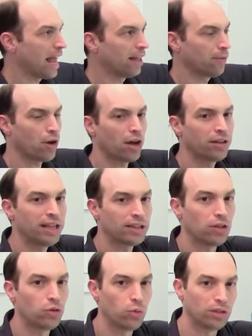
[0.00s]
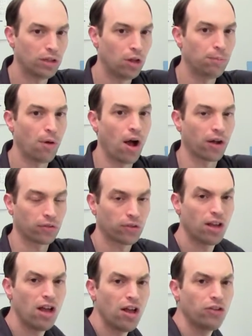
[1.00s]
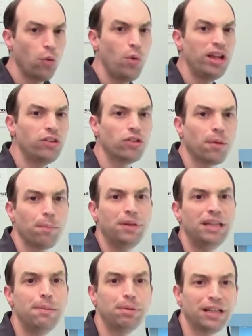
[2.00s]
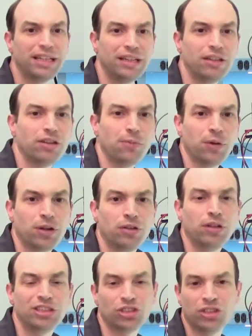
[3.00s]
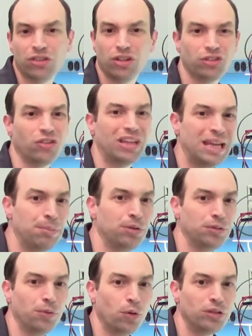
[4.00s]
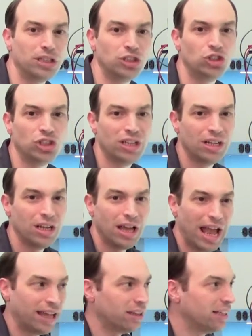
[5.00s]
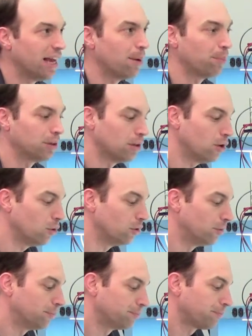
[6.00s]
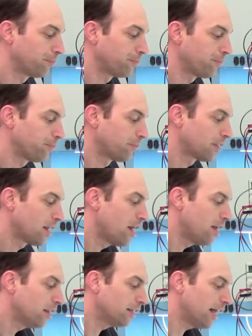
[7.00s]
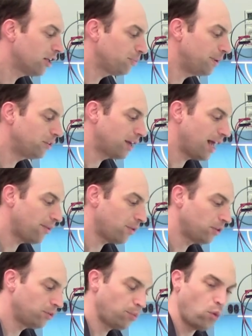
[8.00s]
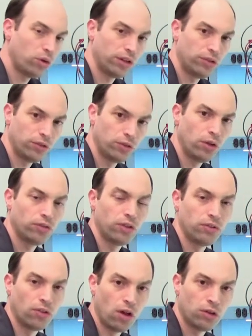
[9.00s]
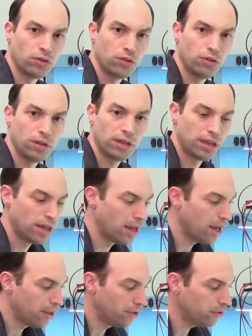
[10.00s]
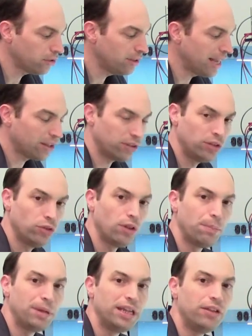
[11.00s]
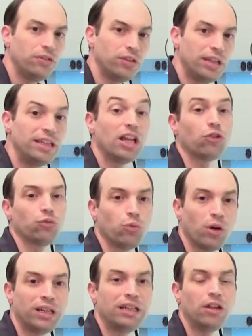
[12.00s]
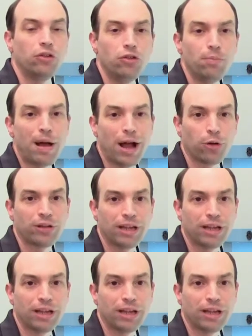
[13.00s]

and I've got connected to a load box. So we can start manipulating different conditions such as input voltage and the output load. The last piece I have on this board is, you'll notice this dongle. This connects into the PC that's running the new Power